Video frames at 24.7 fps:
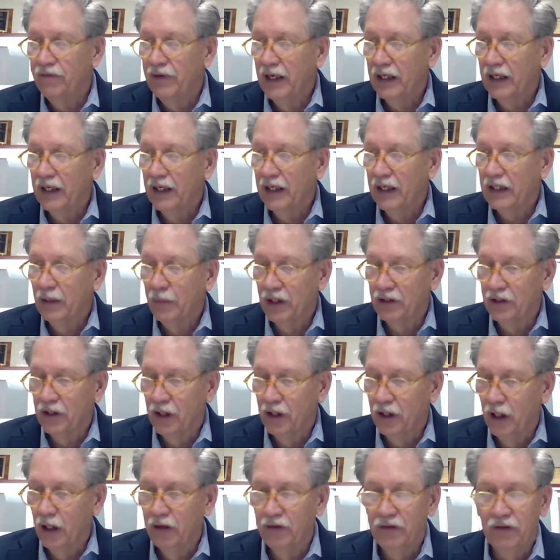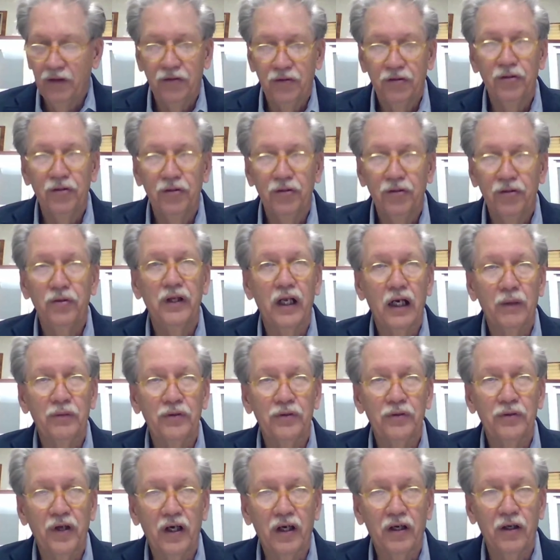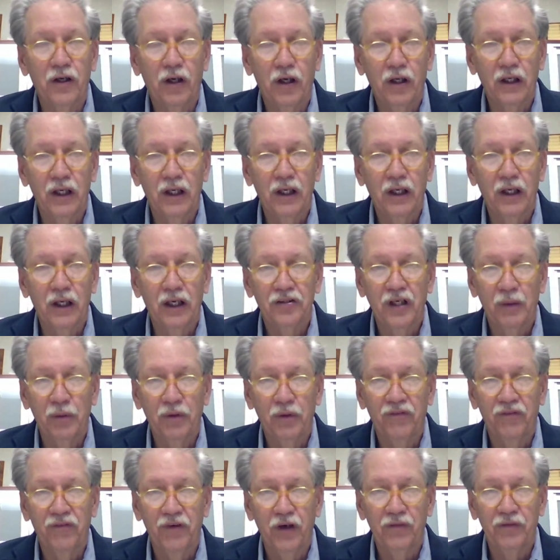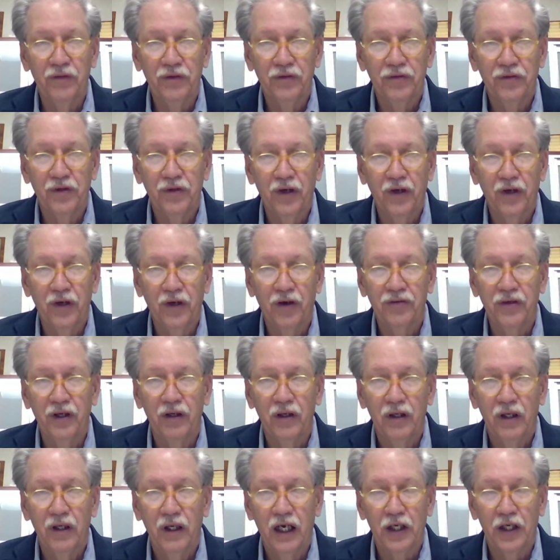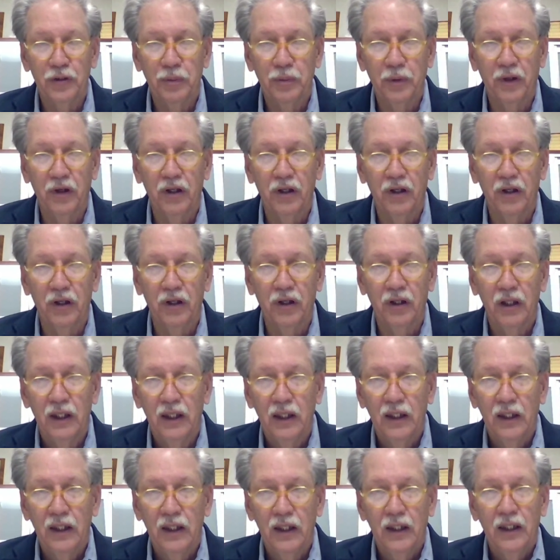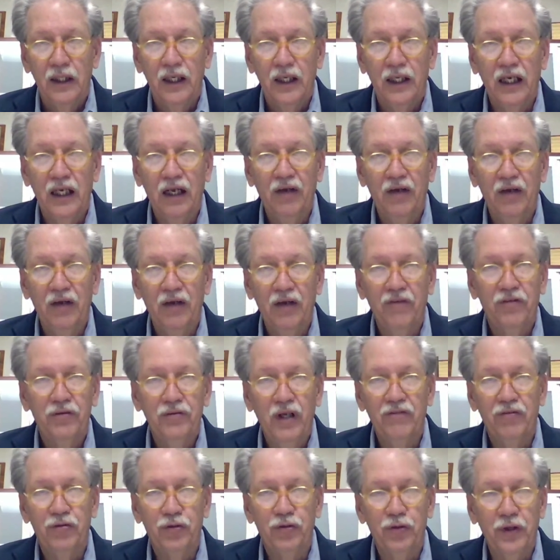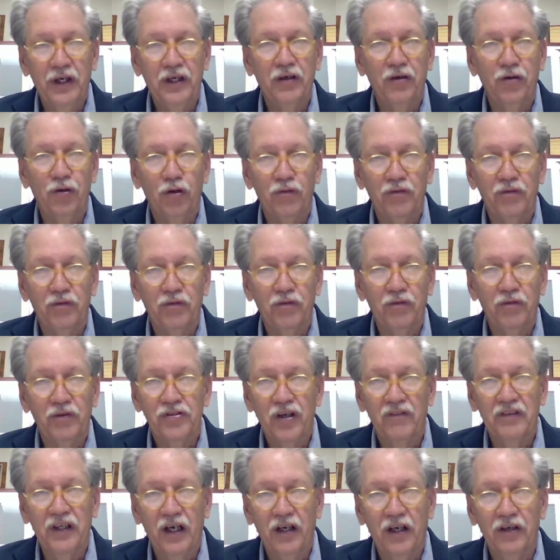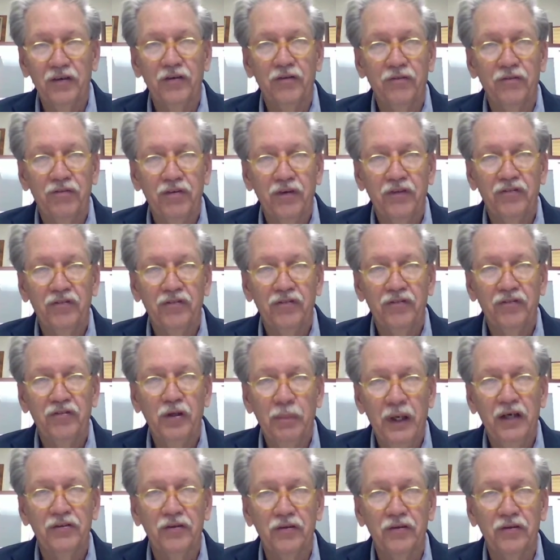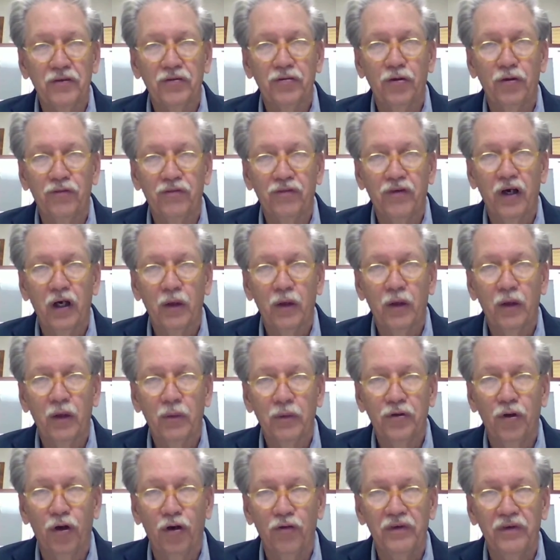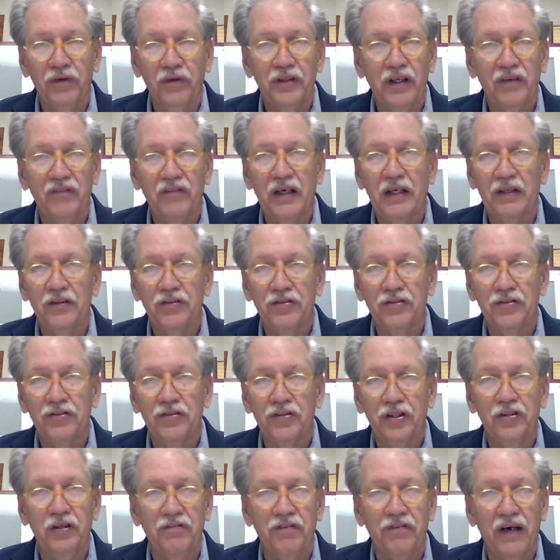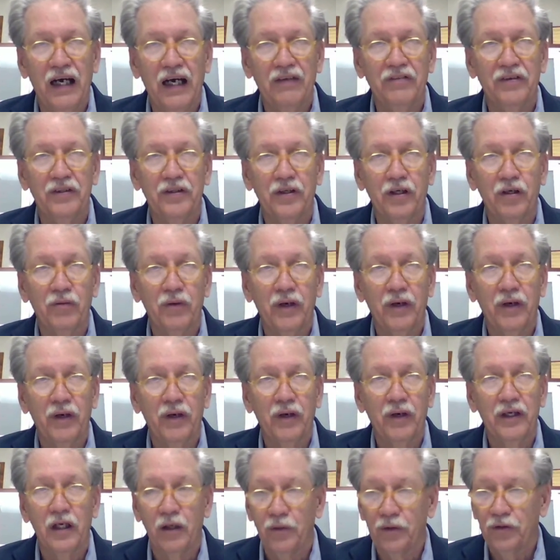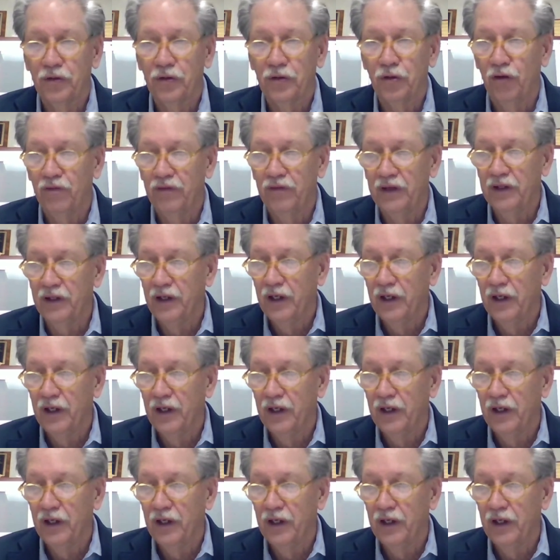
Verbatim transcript: Uh, in fact, I want to tell all you too that I was on a call last night with Fairview Southdale Hospital and they've they've treated over 750 patients so far with COVID, and they've got 65 in there right now with